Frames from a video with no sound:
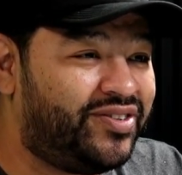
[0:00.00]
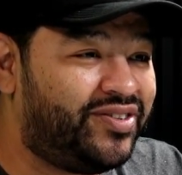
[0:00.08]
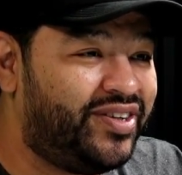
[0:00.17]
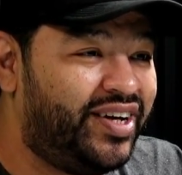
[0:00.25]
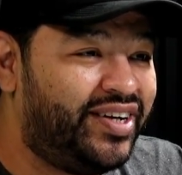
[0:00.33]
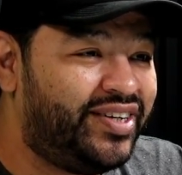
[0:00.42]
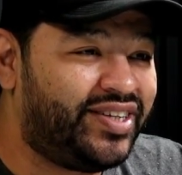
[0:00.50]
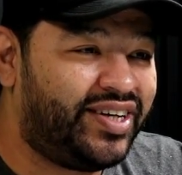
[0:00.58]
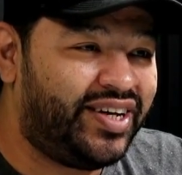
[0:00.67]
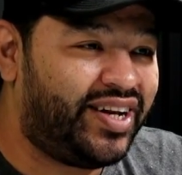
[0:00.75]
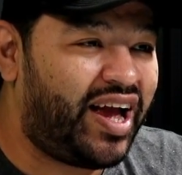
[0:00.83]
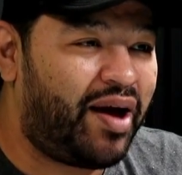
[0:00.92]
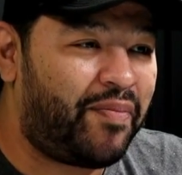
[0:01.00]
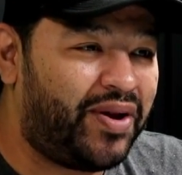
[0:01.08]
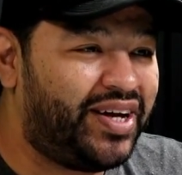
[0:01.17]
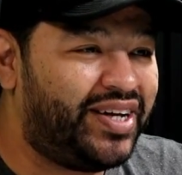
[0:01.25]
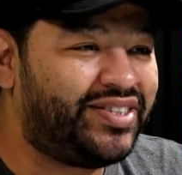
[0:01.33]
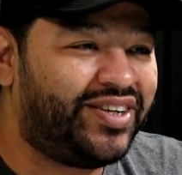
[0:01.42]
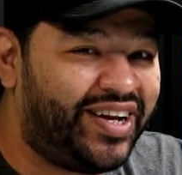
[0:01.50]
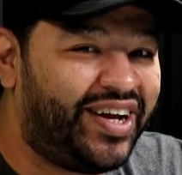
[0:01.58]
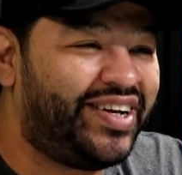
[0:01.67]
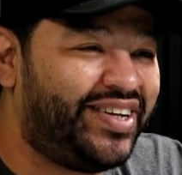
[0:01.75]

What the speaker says: So you got to capitalize on that.